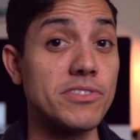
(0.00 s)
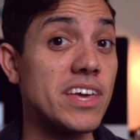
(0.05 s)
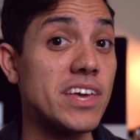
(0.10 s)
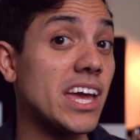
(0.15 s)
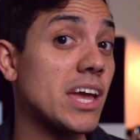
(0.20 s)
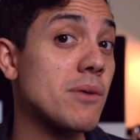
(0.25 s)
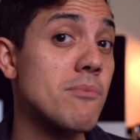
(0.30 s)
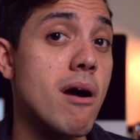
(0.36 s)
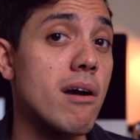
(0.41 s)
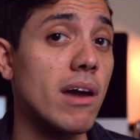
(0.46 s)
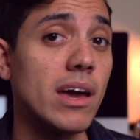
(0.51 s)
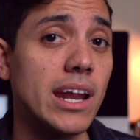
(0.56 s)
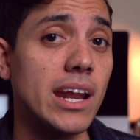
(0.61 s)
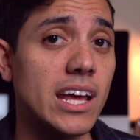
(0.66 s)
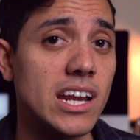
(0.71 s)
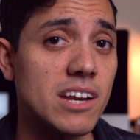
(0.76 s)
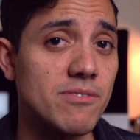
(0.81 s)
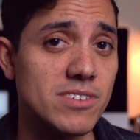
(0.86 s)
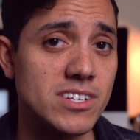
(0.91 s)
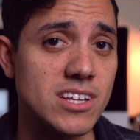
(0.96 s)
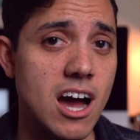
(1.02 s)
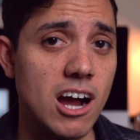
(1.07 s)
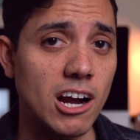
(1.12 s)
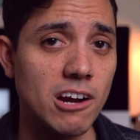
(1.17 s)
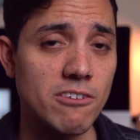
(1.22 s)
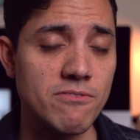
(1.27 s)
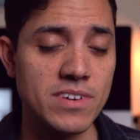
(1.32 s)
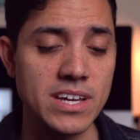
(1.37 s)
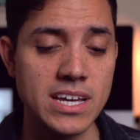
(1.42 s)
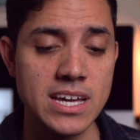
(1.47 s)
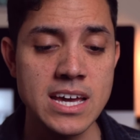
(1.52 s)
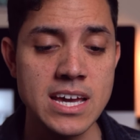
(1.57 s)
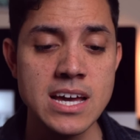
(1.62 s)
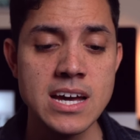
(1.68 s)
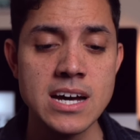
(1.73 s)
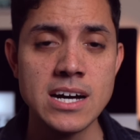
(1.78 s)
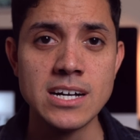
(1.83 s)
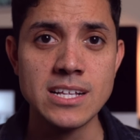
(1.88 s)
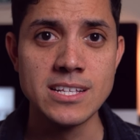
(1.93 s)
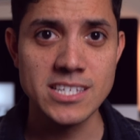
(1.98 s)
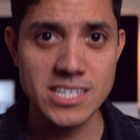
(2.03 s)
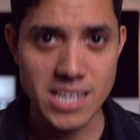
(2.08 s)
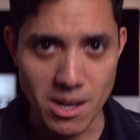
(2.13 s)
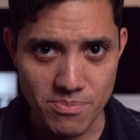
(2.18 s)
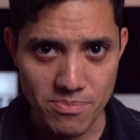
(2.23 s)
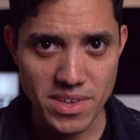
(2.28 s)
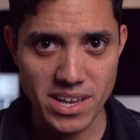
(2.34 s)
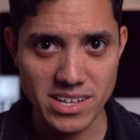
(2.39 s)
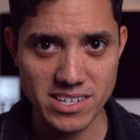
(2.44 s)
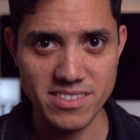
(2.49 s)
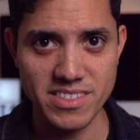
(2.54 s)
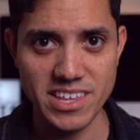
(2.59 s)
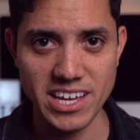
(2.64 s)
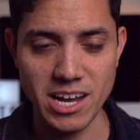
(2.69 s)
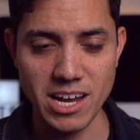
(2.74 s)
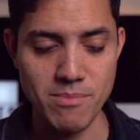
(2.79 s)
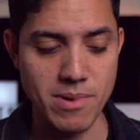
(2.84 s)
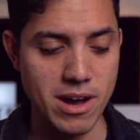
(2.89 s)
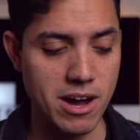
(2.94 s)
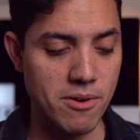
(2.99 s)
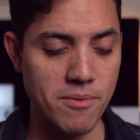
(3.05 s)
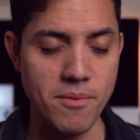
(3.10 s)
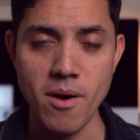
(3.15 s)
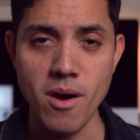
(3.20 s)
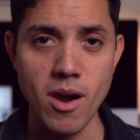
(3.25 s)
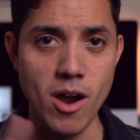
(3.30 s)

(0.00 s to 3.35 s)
thinking about getting into photography, some things to think about.